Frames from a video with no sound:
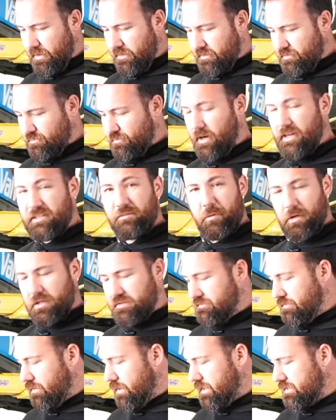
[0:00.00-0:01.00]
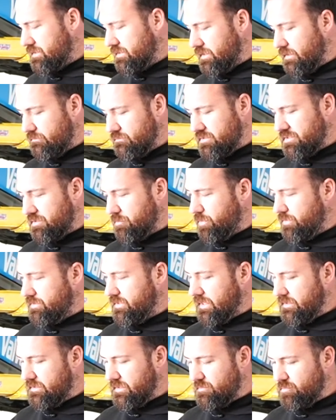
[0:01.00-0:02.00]
this Raceworks fire sleeve just to
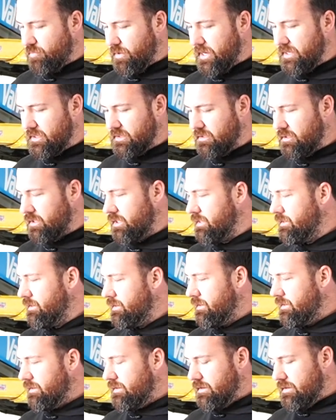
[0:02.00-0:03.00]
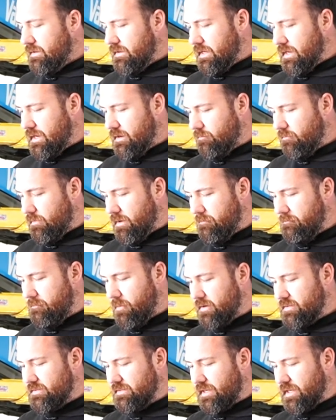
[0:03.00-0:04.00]
protect this braided line. I'm
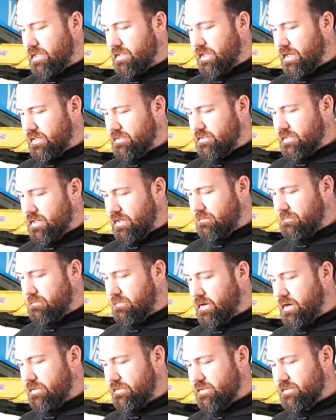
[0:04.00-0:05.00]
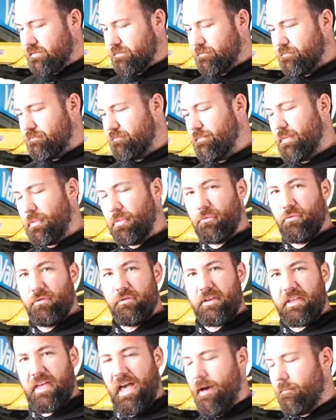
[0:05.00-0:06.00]
most likely actually going to fire this through
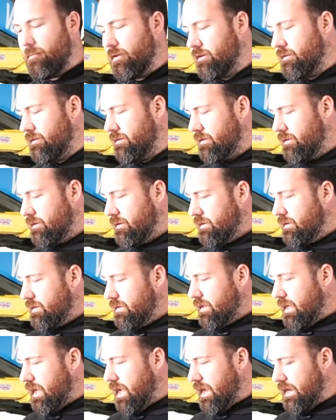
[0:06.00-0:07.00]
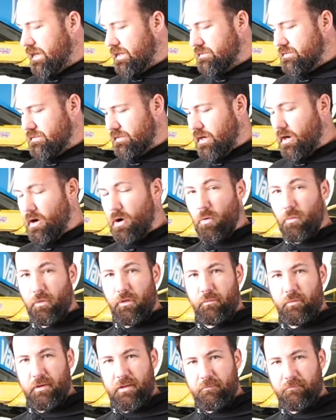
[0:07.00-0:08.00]
the cabin into the hole
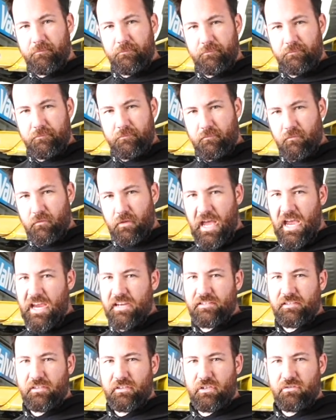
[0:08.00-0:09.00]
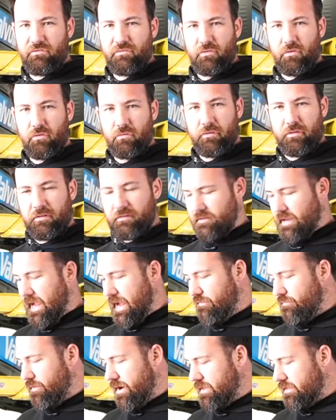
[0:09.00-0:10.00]
that we hastily drilled
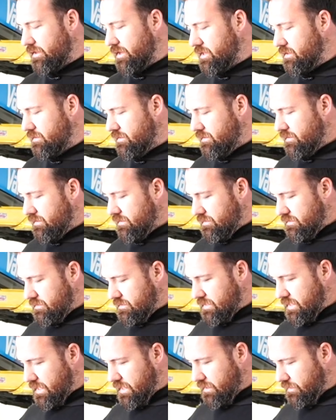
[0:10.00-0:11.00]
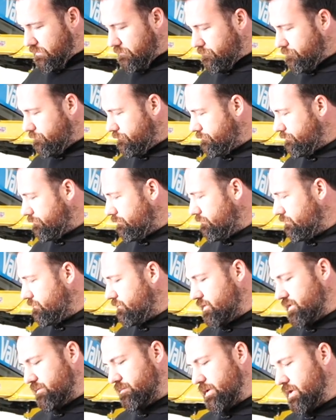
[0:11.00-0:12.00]
at Rayleigh,
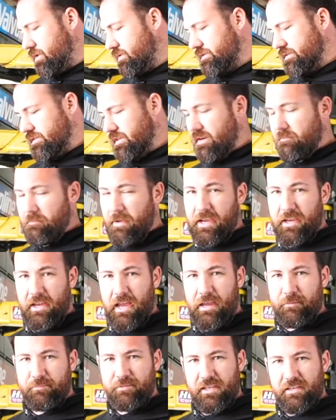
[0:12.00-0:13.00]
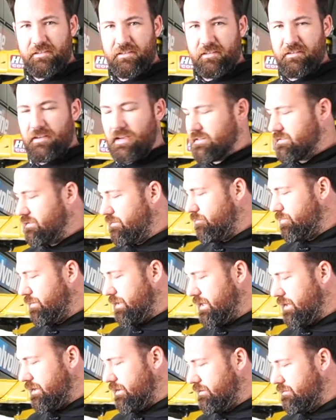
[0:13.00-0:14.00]
just because it's going to make it heaps easier to actually
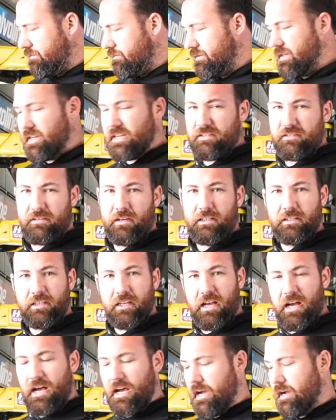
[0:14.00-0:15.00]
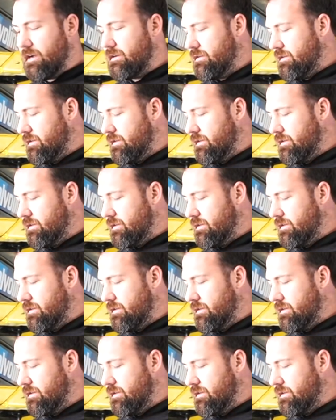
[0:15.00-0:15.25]
bleed it inside the car.